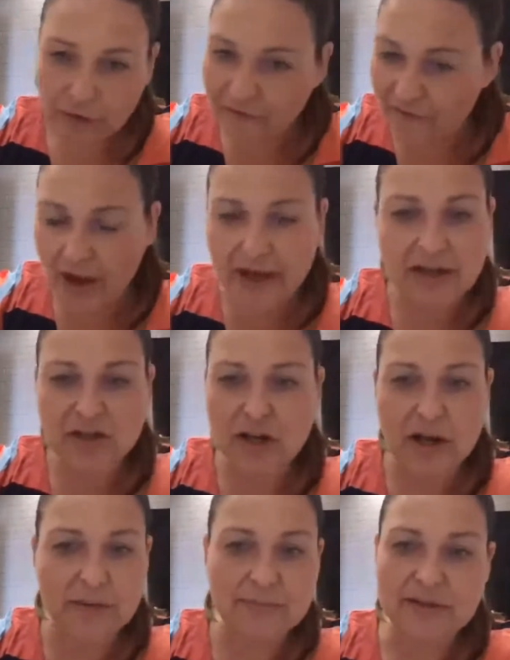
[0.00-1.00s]
fine in
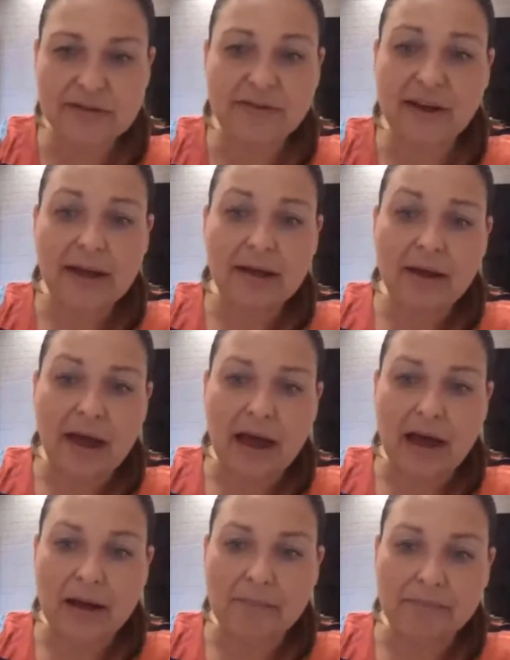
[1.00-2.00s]
terms of,
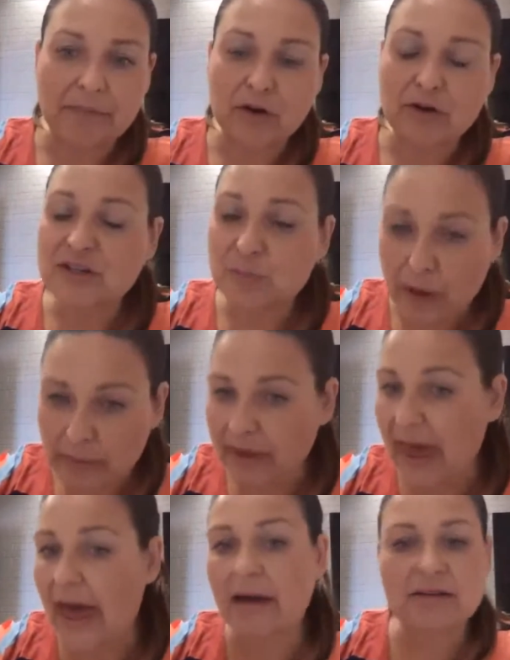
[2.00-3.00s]
sperm
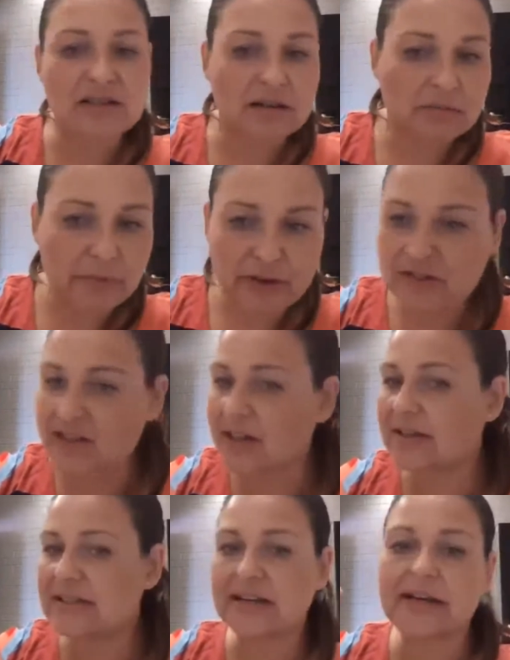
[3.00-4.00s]
count and
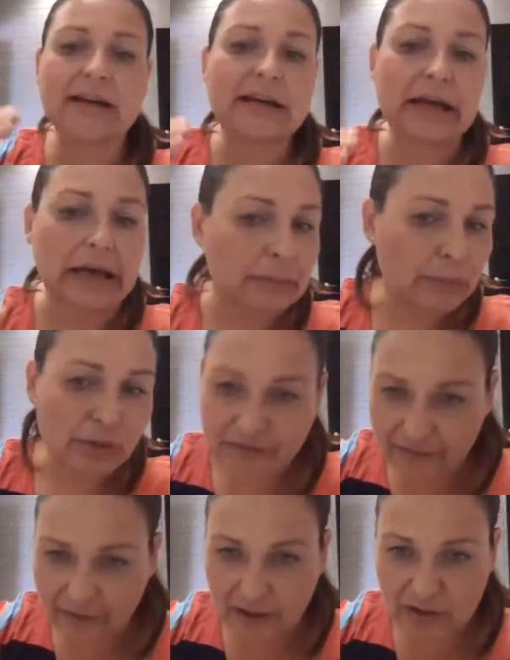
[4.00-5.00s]
motility and
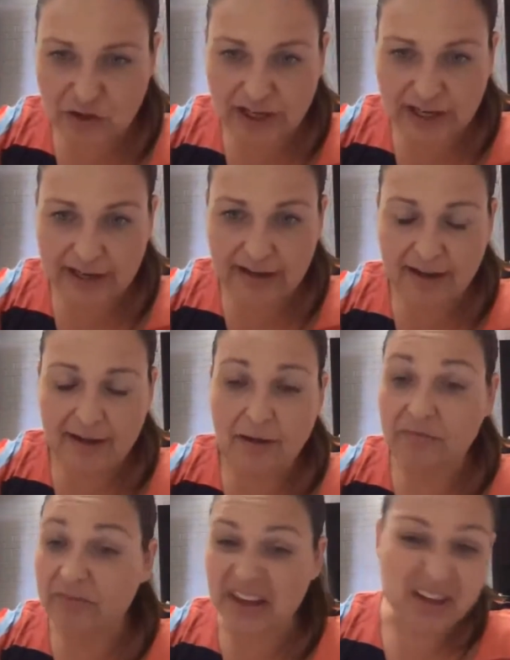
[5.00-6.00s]
morphology.
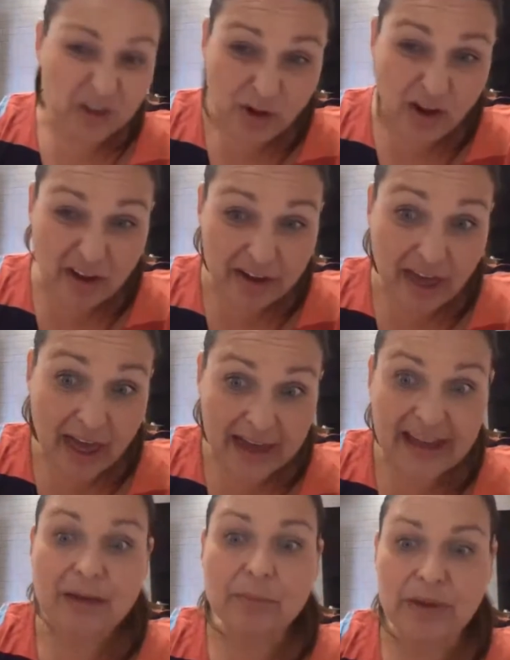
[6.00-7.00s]
They can look
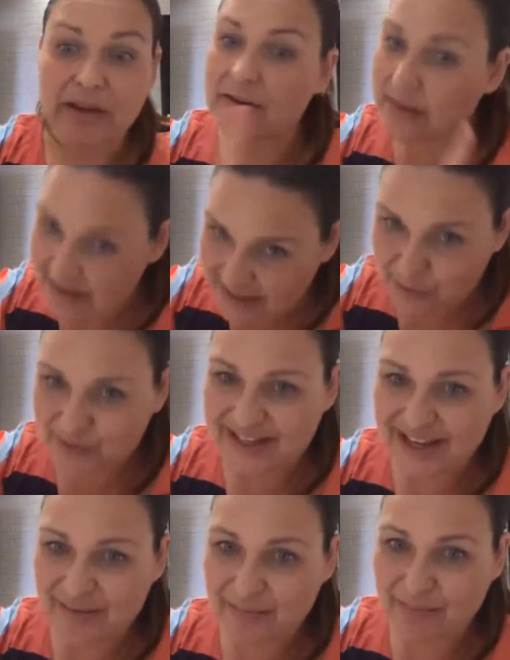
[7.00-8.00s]
okay, but you can still
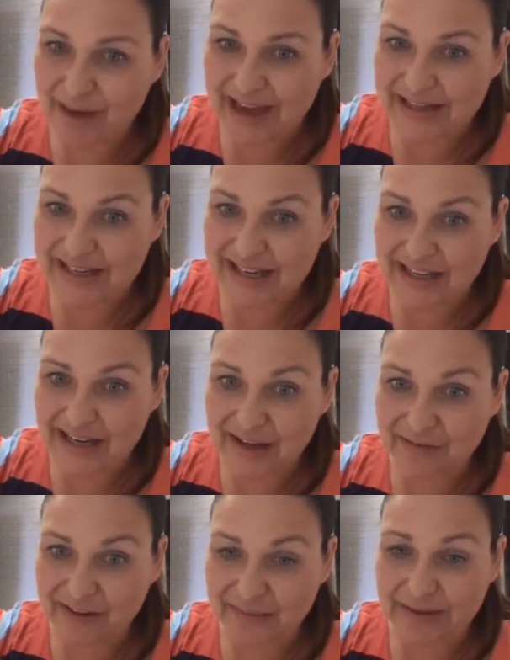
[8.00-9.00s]
see bad DNA
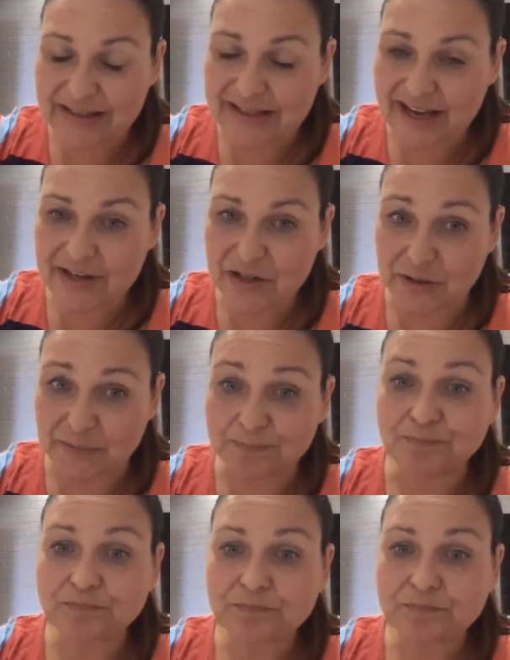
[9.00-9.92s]
fragmentation.